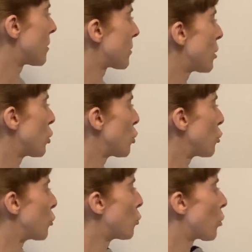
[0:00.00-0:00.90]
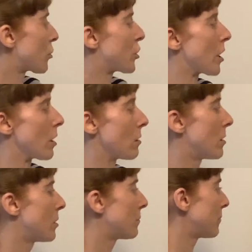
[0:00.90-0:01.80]
is your chair,
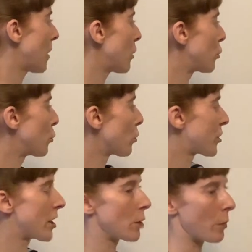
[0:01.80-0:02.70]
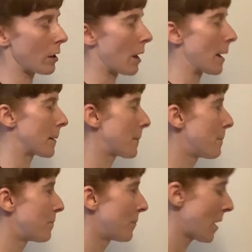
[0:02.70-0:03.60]
your chair Polite.
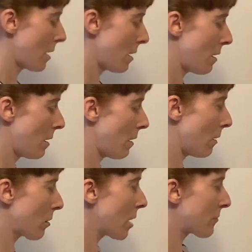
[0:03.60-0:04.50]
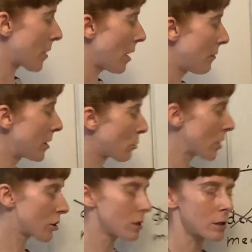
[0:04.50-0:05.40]
Okay, if you have any
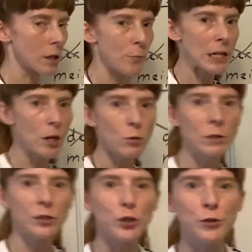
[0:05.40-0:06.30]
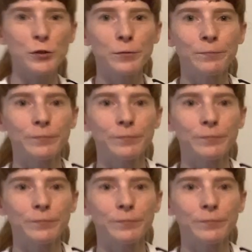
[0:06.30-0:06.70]
questions, let me know. Just.